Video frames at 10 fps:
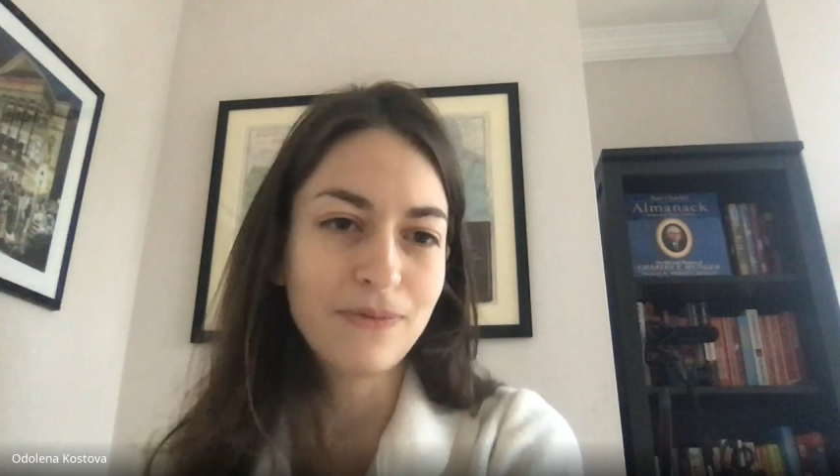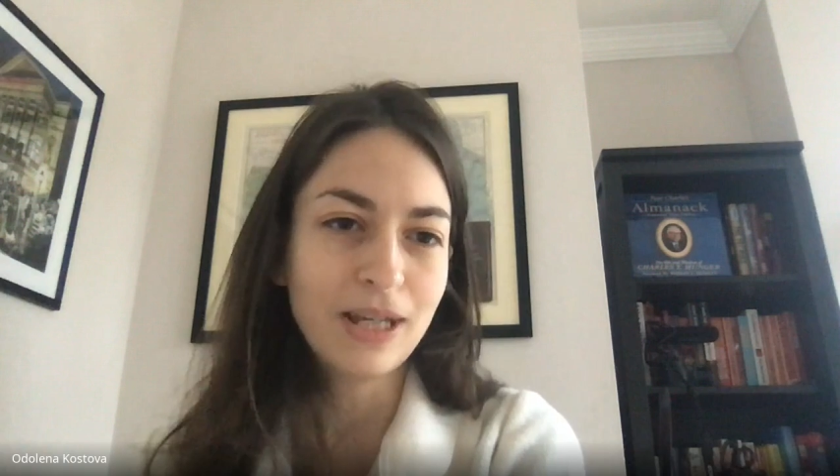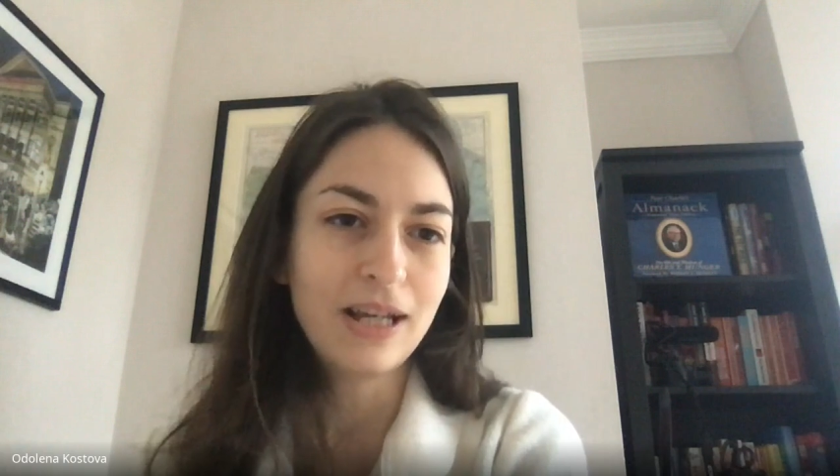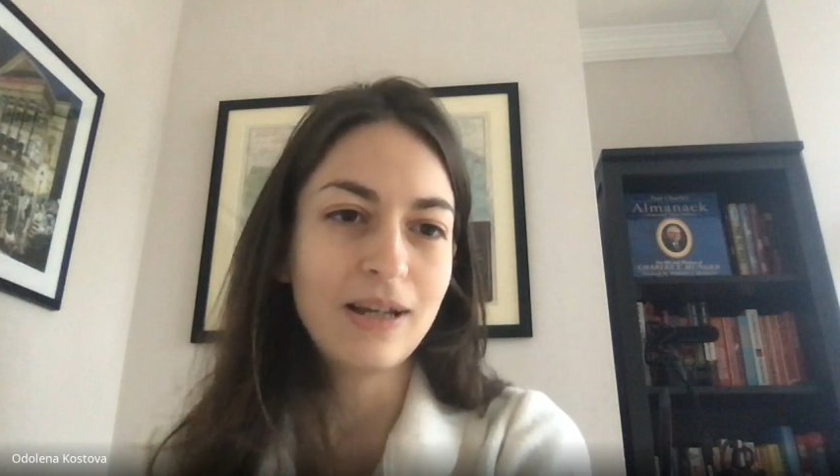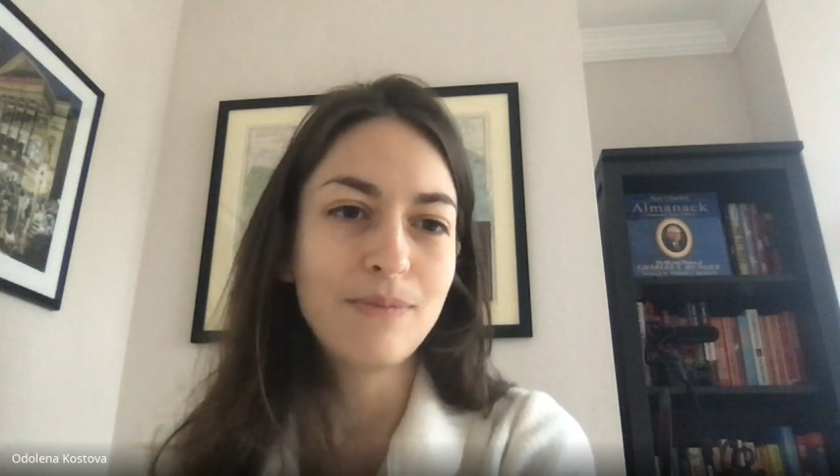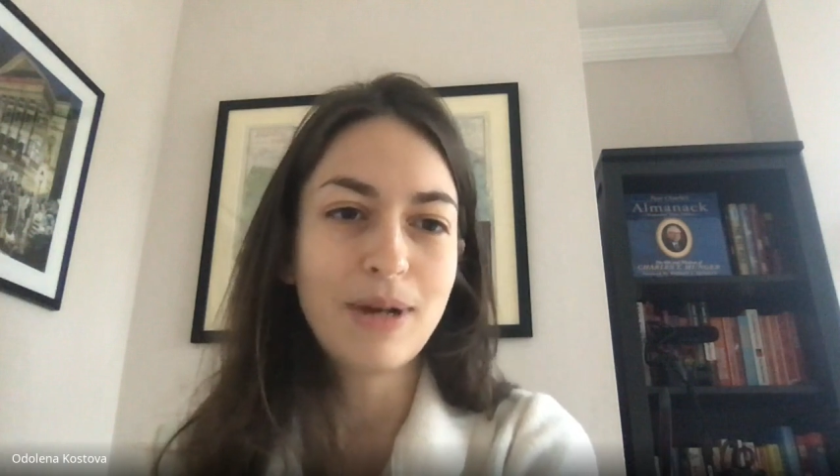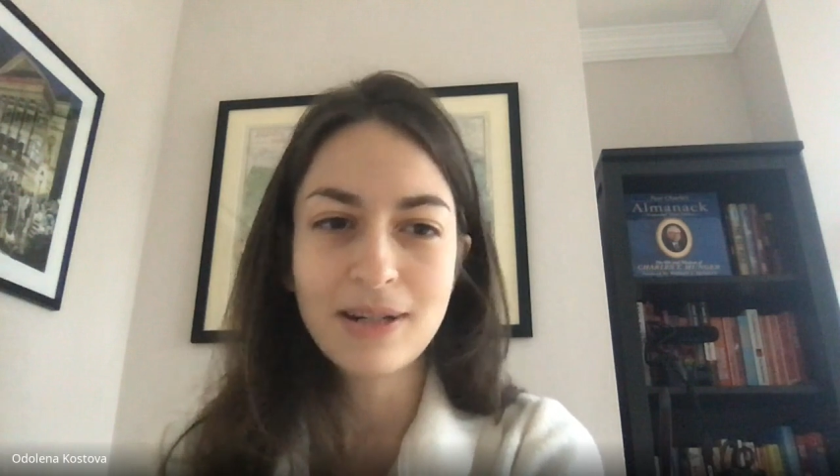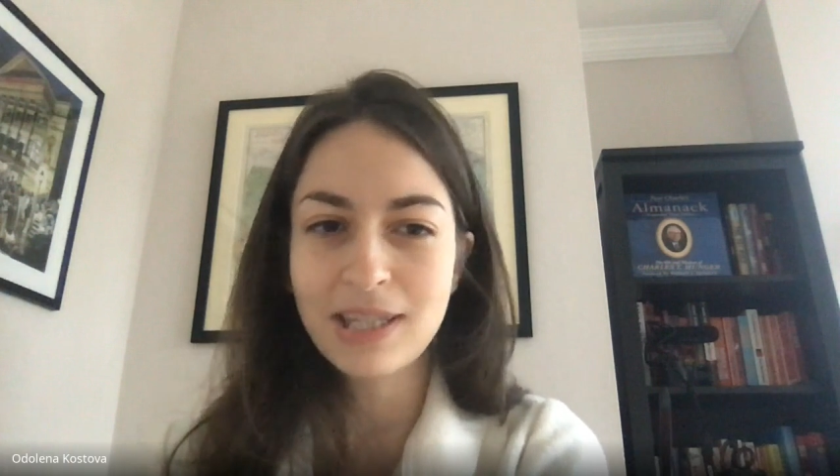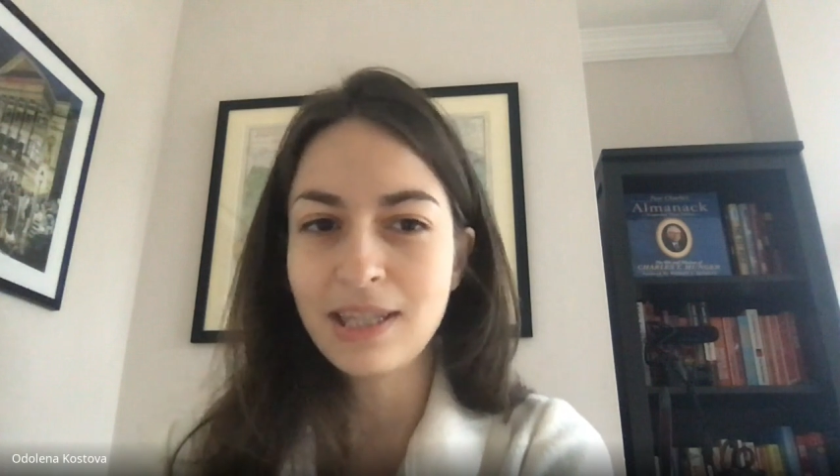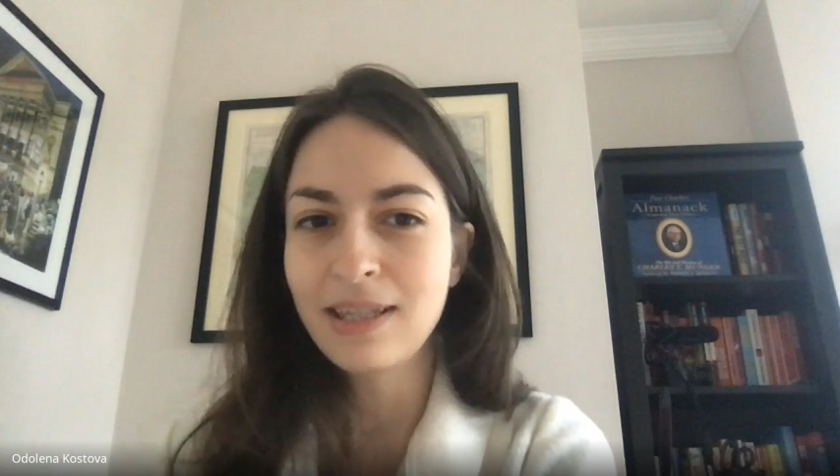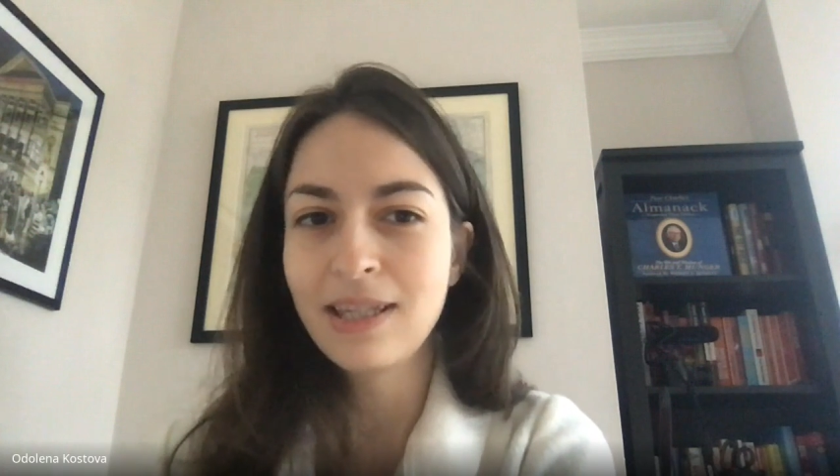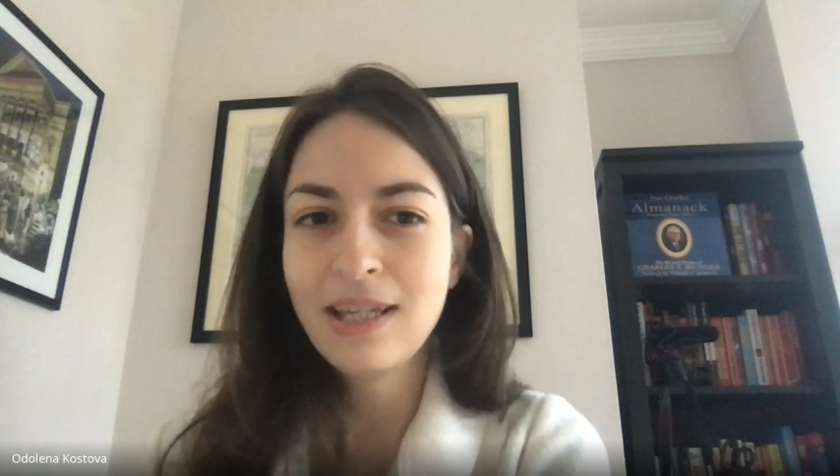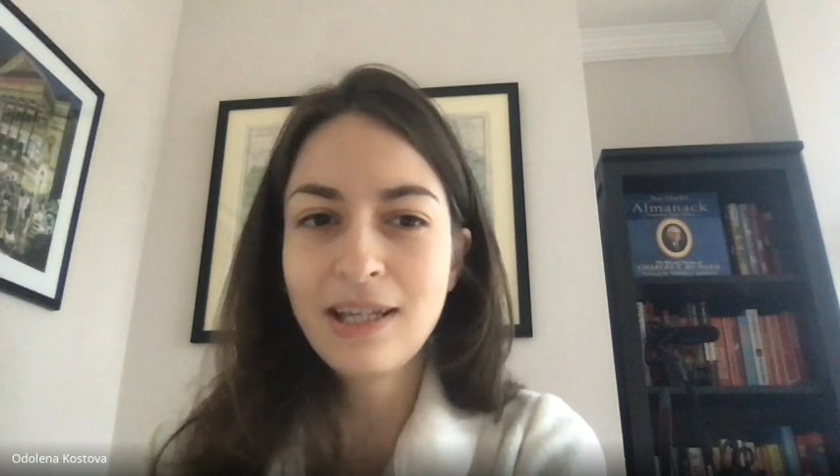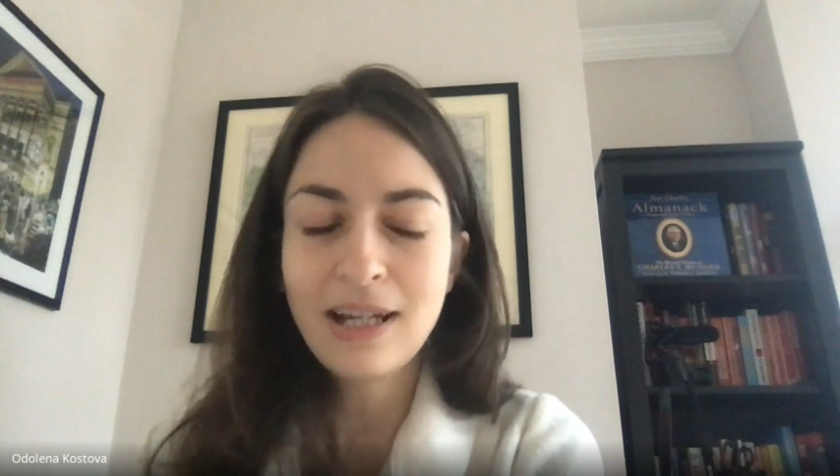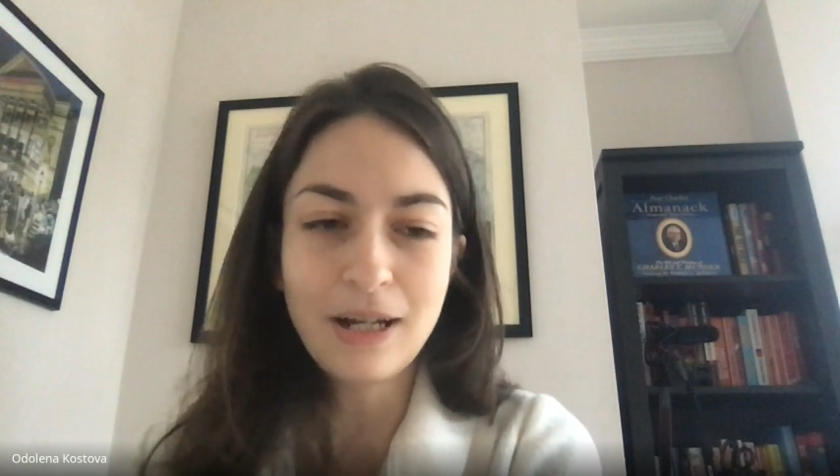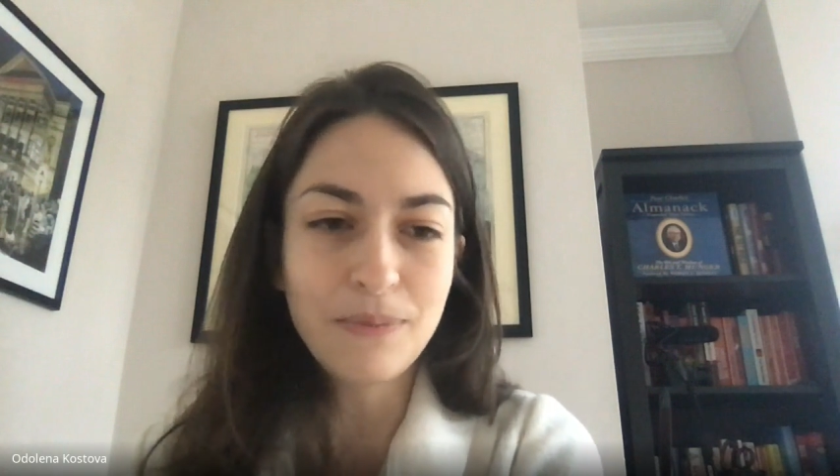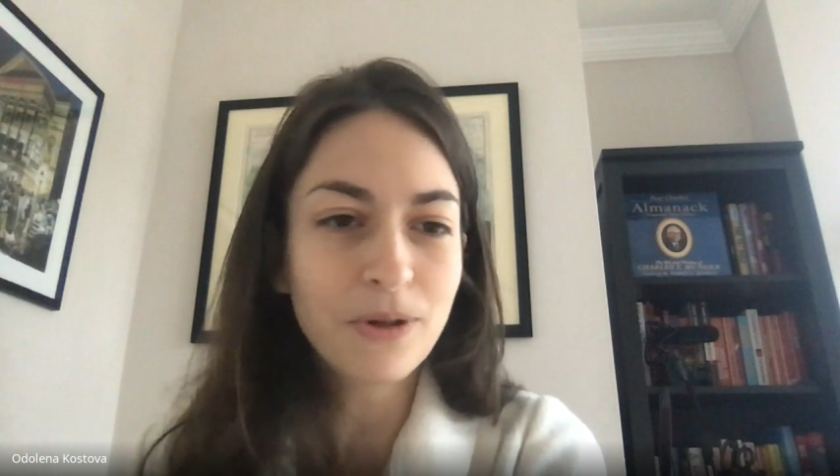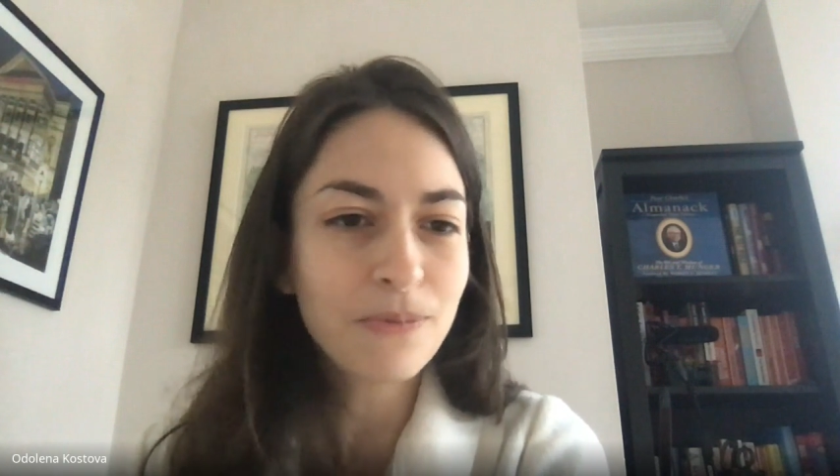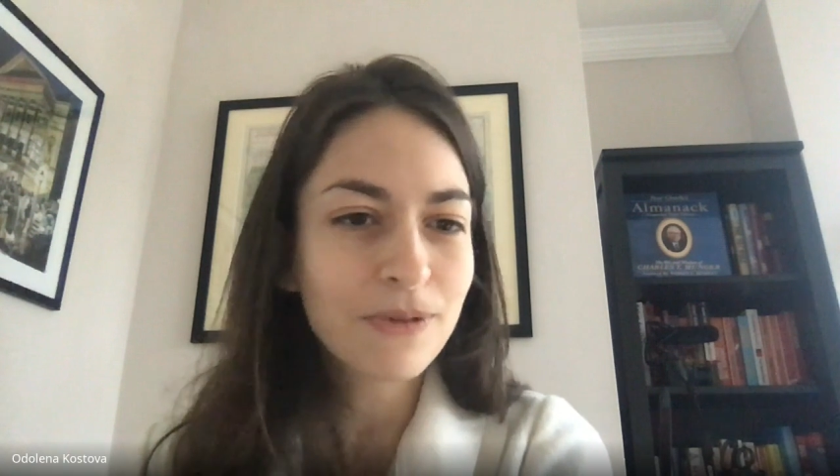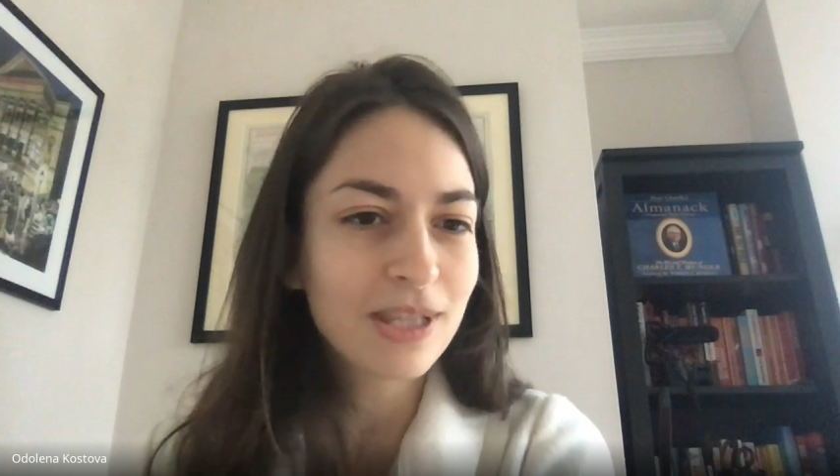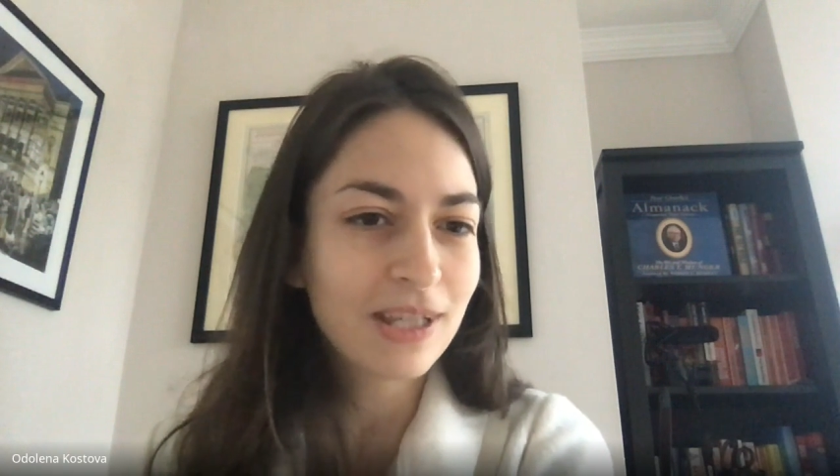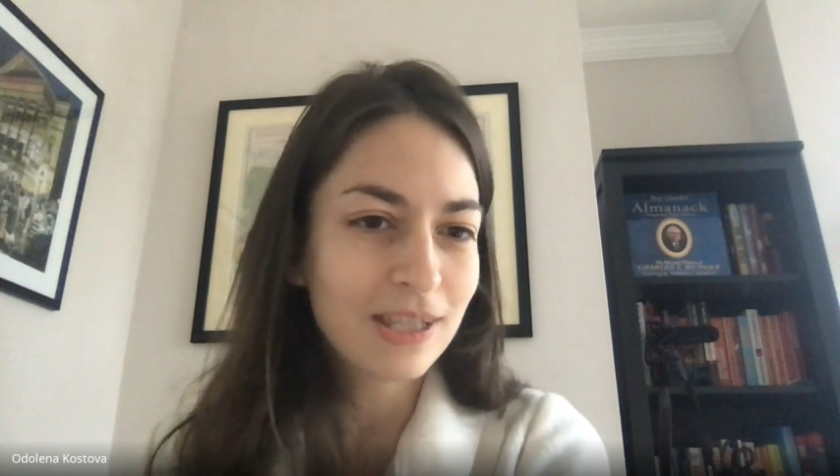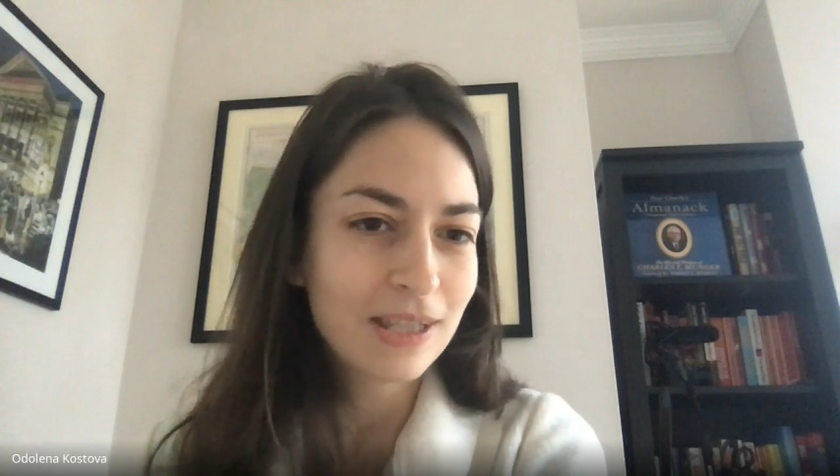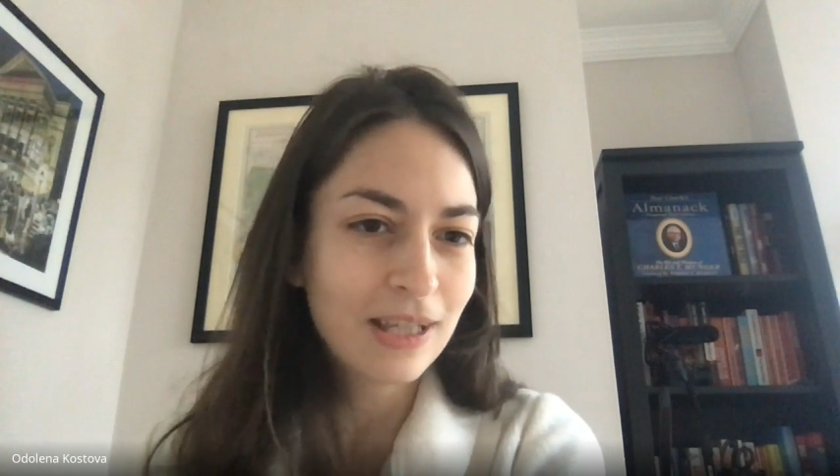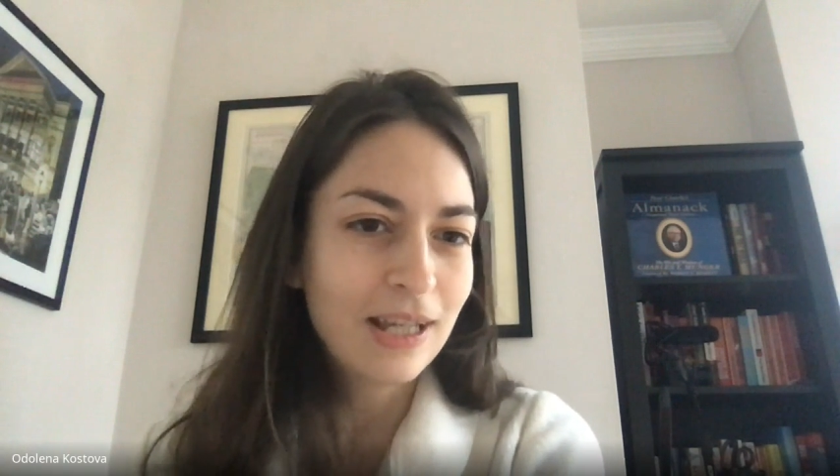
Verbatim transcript: uh, marketing uh, purposes